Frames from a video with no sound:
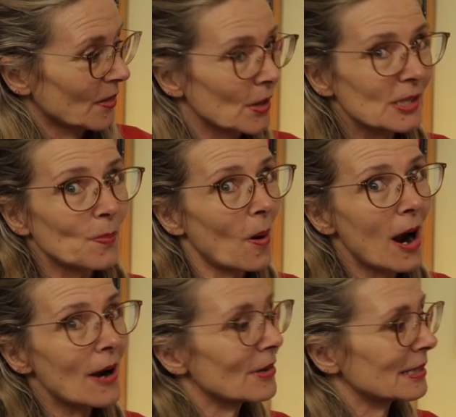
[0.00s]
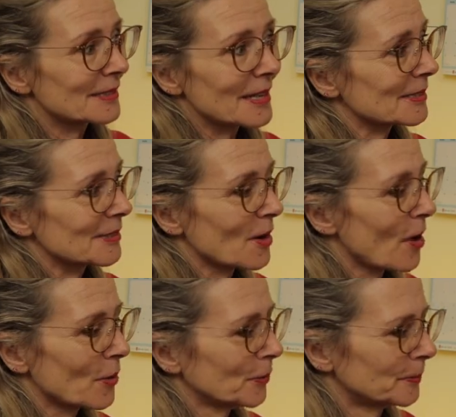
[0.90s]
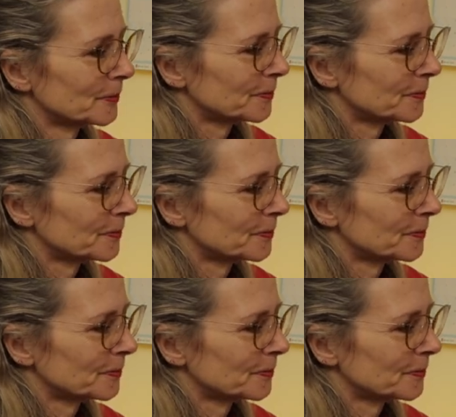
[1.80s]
This pirate doesn't know.